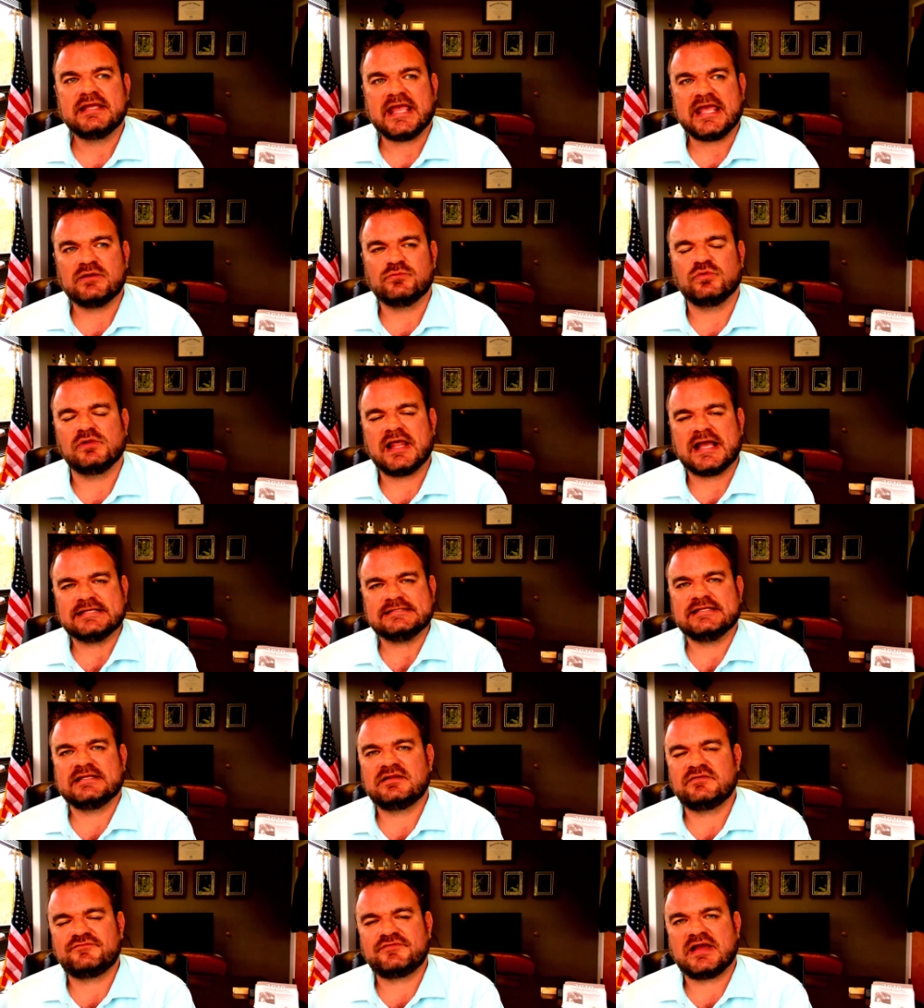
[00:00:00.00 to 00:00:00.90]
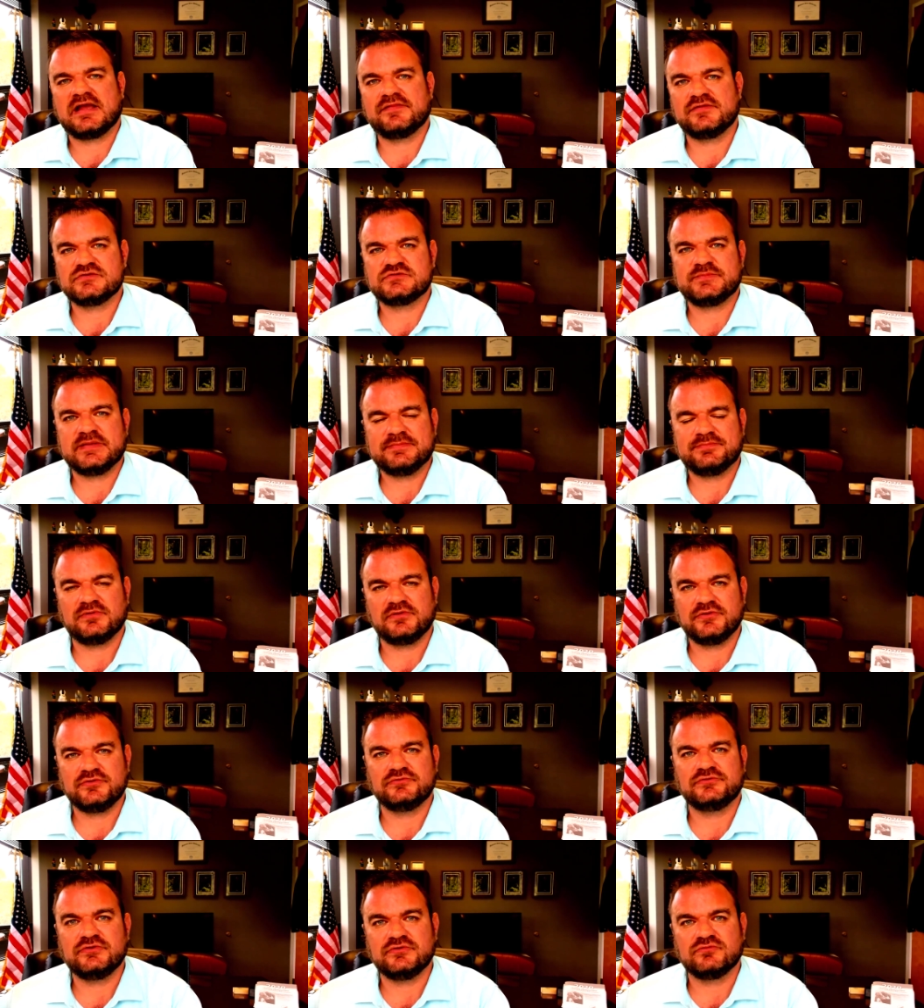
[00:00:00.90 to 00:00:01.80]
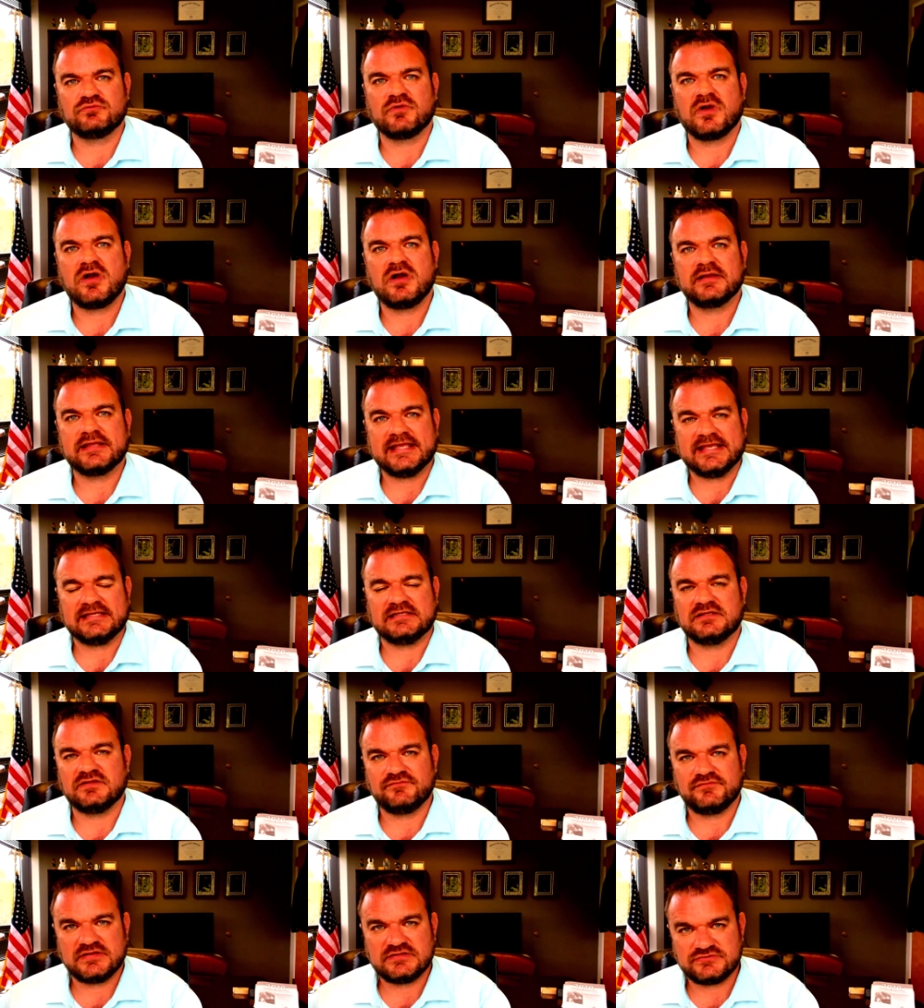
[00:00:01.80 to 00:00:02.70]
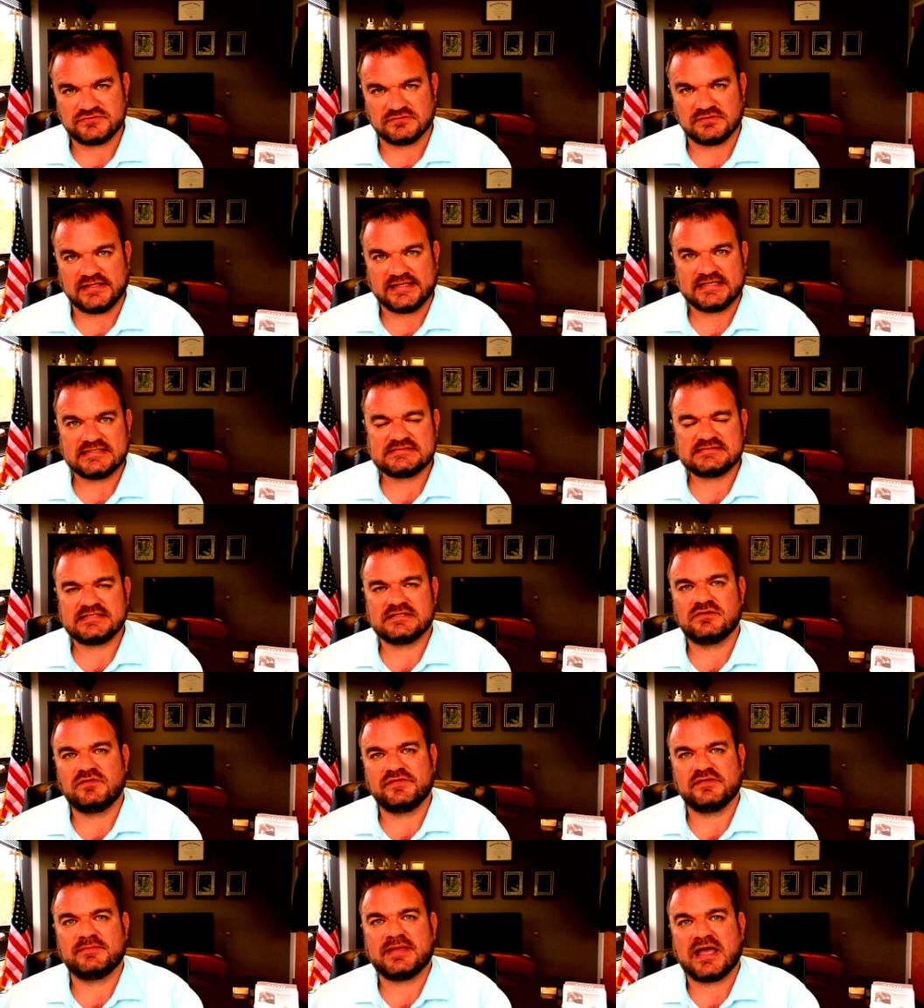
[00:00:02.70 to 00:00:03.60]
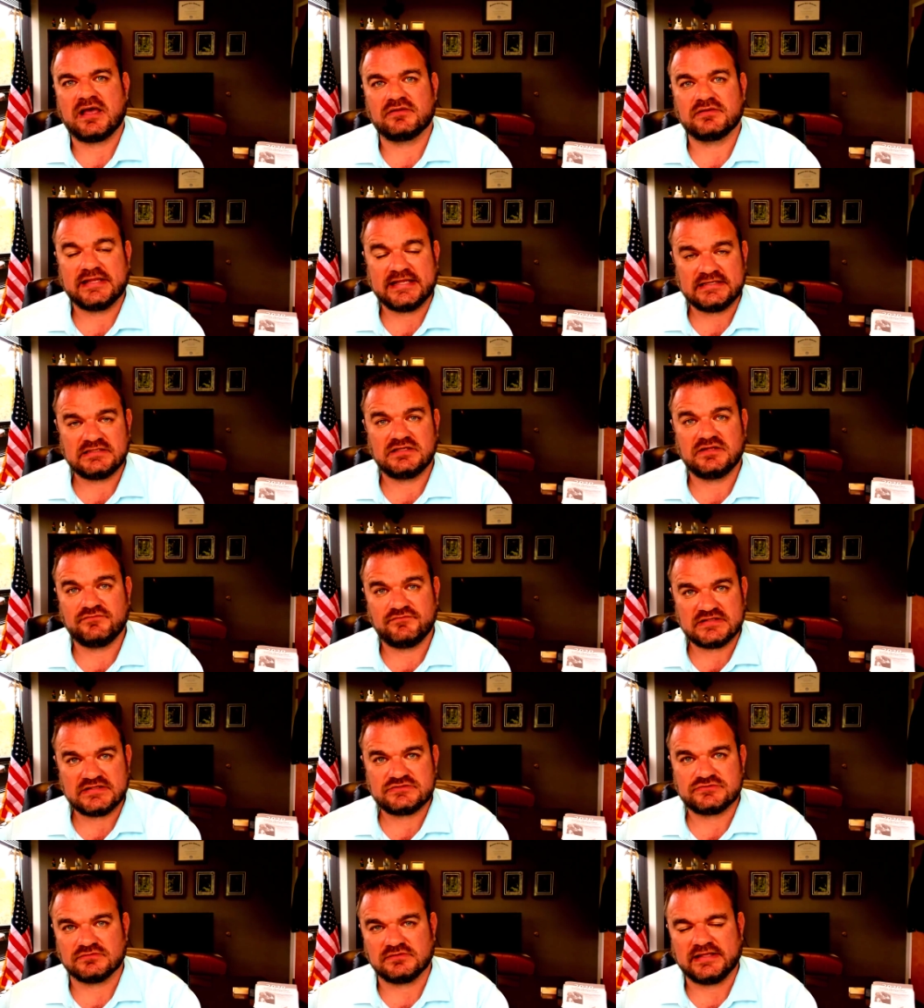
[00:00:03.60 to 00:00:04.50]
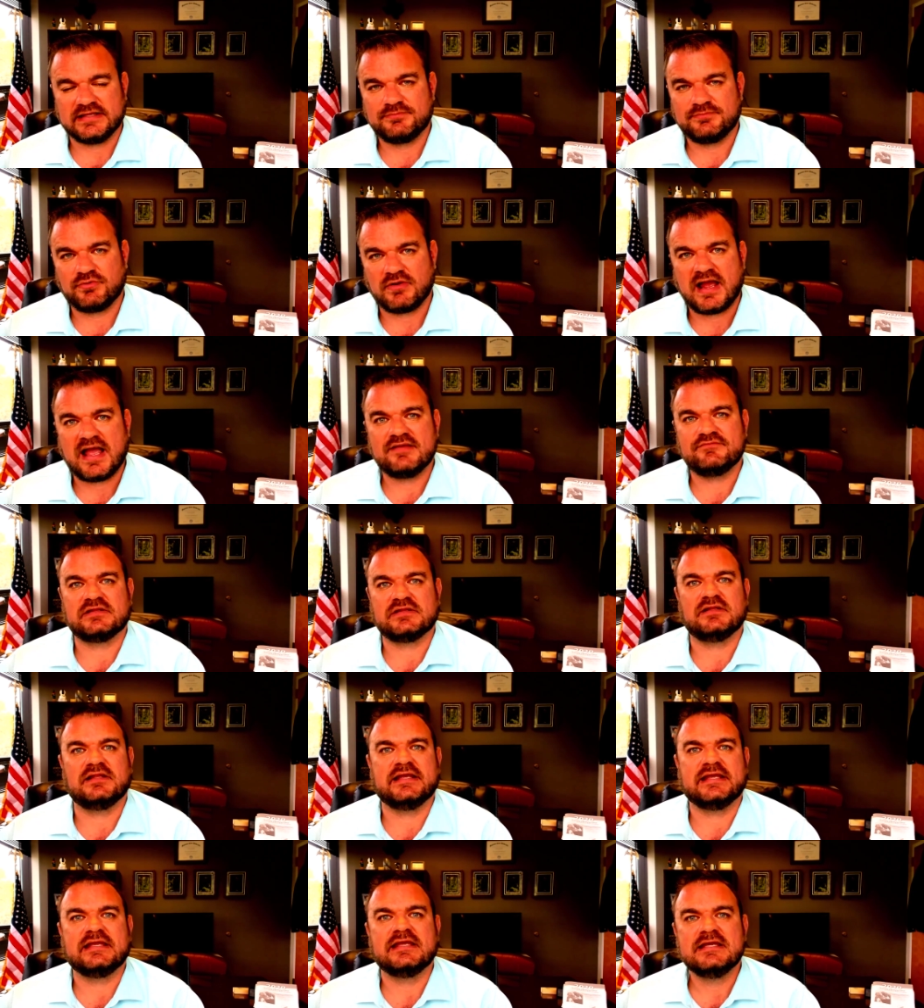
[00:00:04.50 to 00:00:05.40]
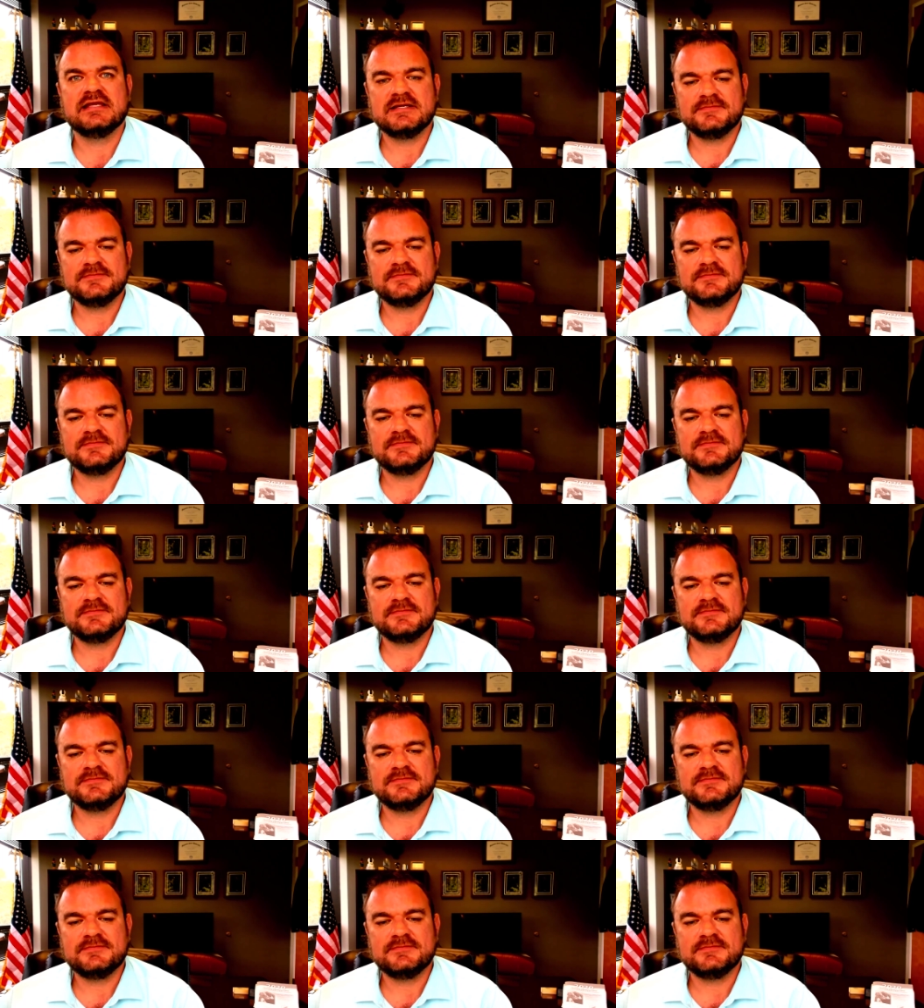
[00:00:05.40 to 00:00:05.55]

And we'll identify those people who do wrong individually, single them out individually, privately,